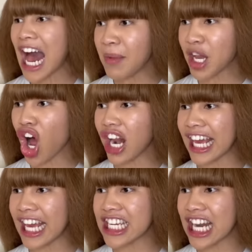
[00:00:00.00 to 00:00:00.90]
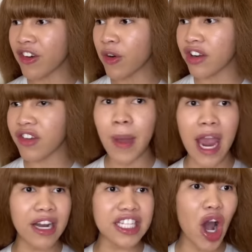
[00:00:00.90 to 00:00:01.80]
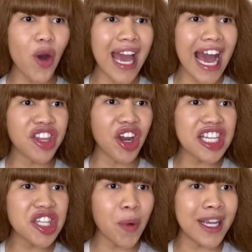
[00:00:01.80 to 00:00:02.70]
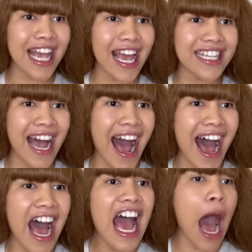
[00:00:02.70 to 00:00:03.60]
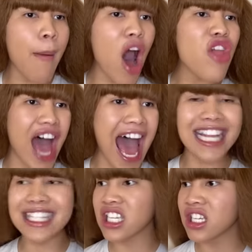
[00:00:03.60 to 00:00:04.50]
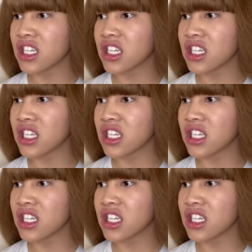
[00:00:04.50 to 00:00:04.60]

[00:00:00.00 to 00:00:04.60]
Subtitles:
I'll be calling each and every one of your parents. Oh yeah, there is no retakes. How about that?